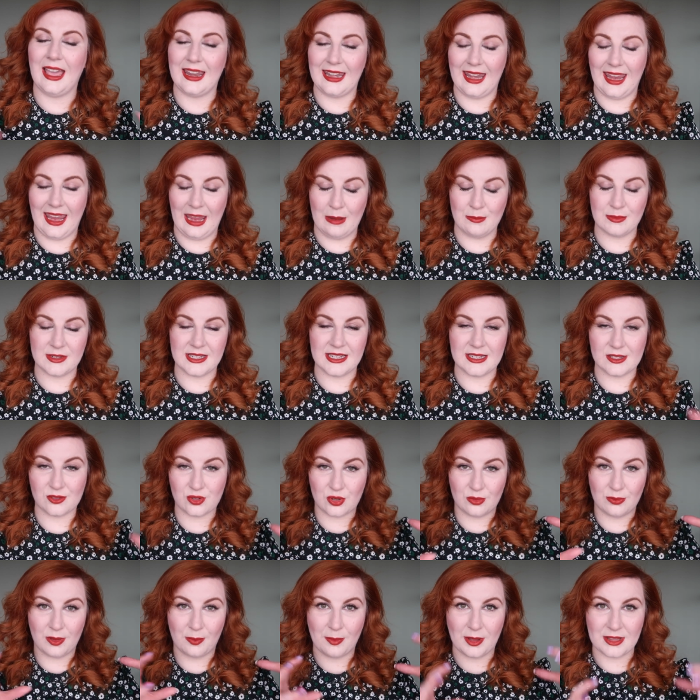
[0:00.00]
and empties
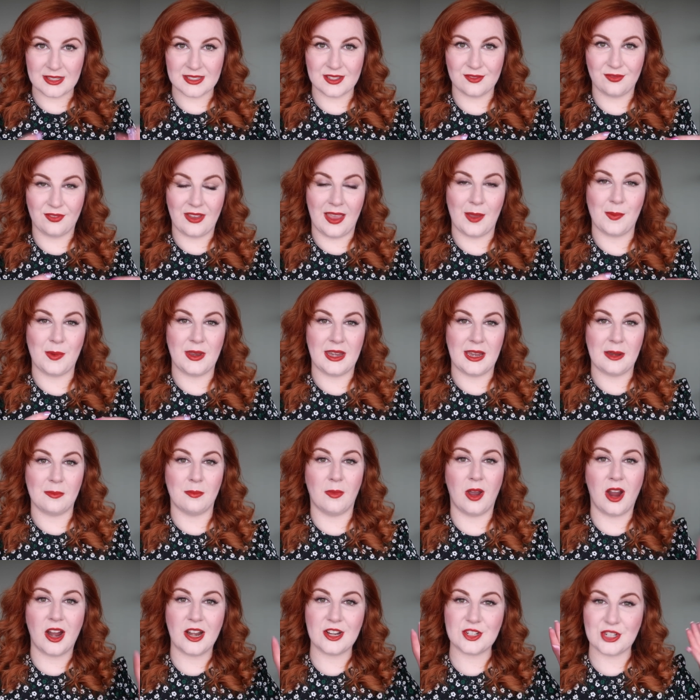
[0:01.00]
from the months of February and
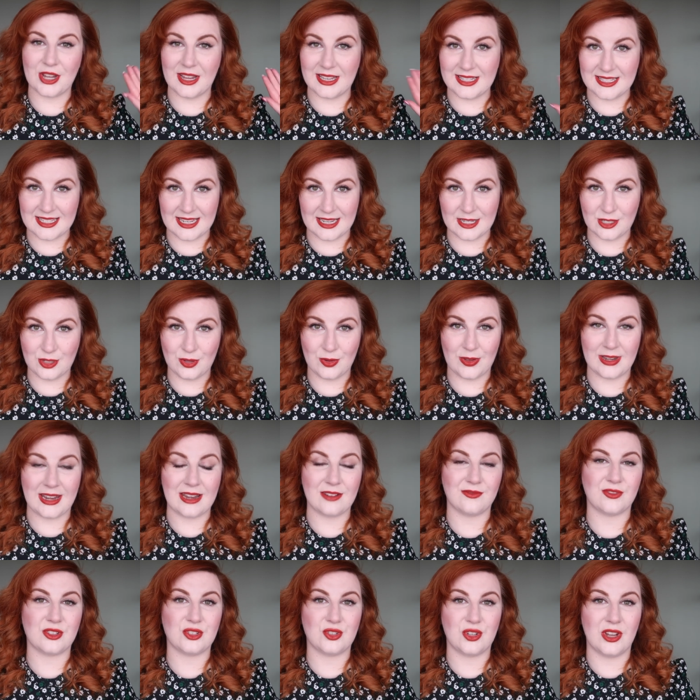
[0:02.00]
March. I did do an
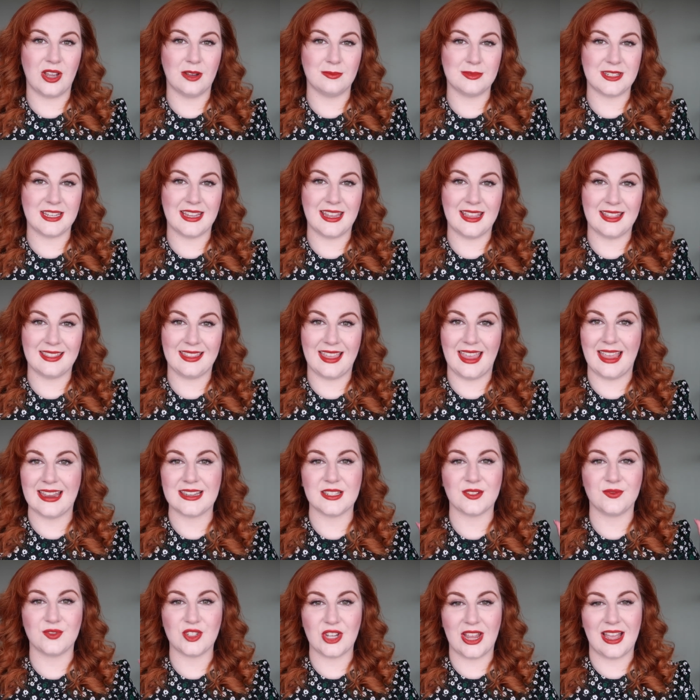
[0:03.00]
inventory update at the
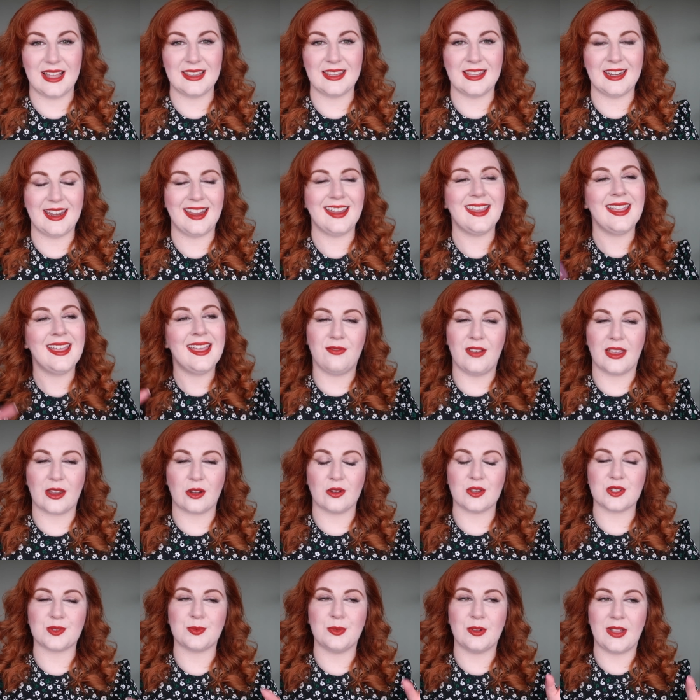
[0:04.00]
end of January. The
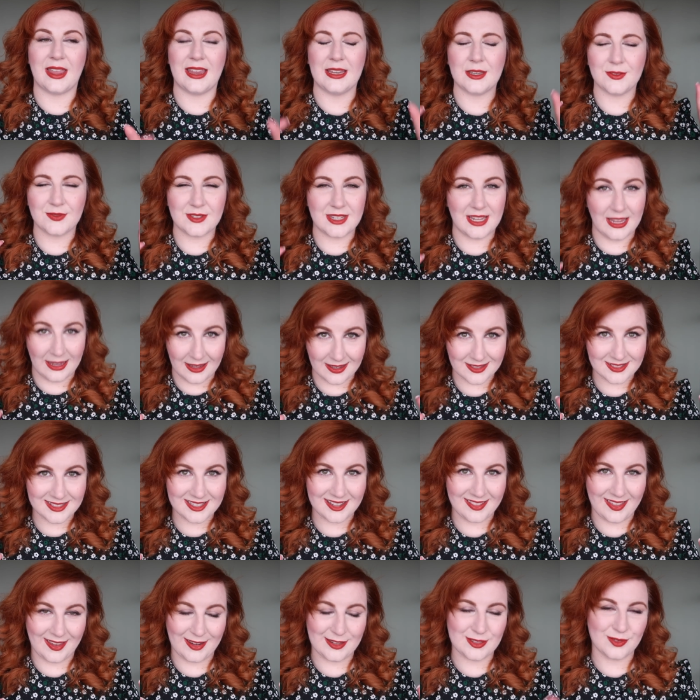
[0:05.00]
figures will kind of take us
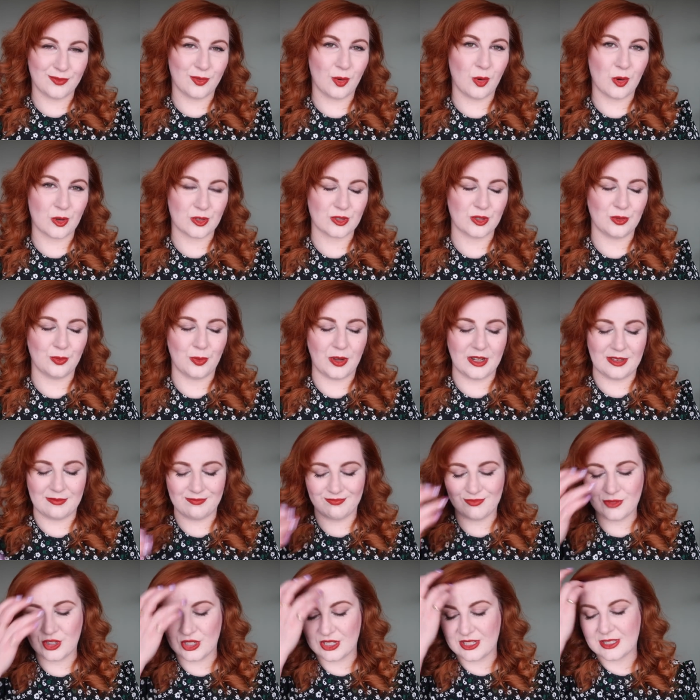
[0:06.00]
to the end of quarter
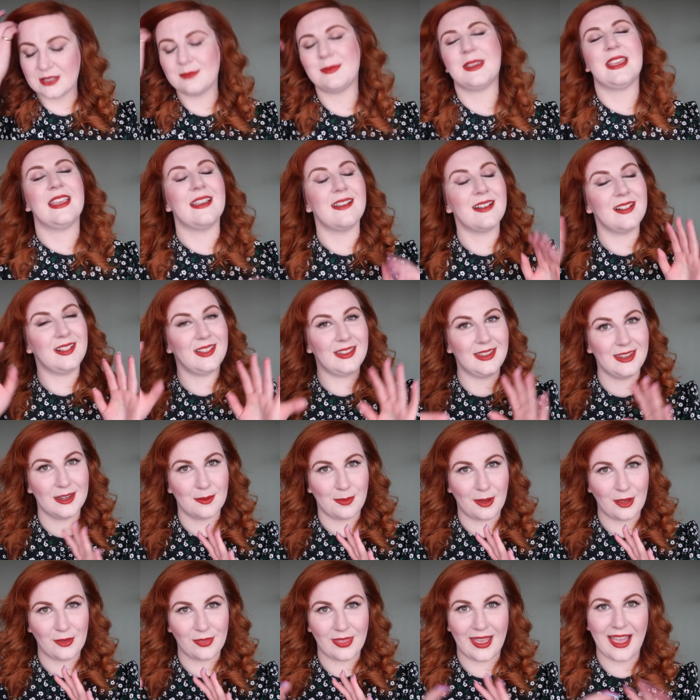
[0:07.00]
one, just to be clear
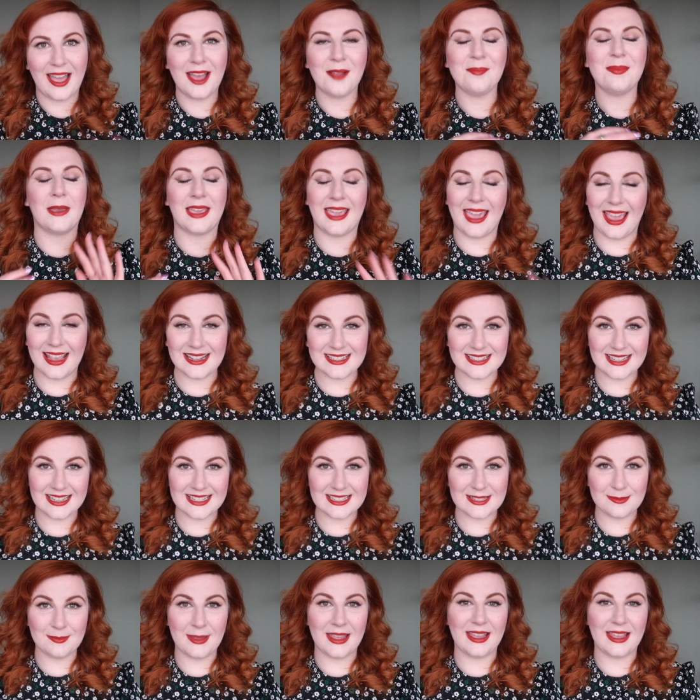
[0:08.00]
about that. But getting into